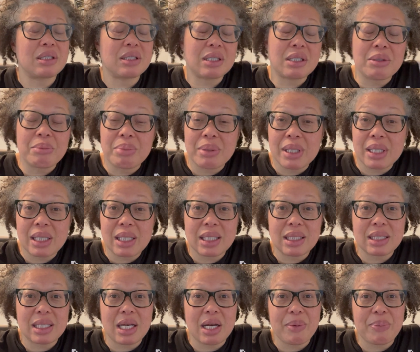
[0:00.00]
completely
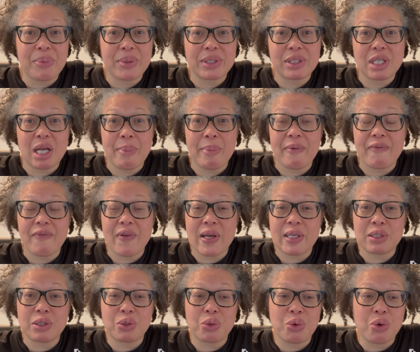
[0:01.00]
set up a Shopify
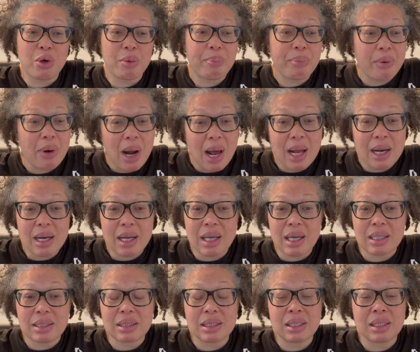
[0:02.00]
store,
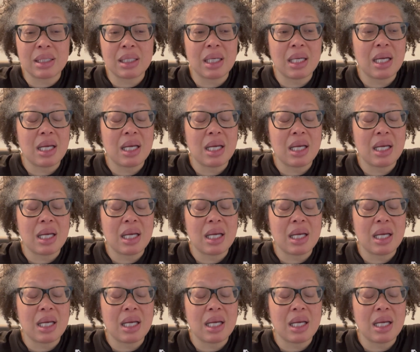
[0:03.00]
product,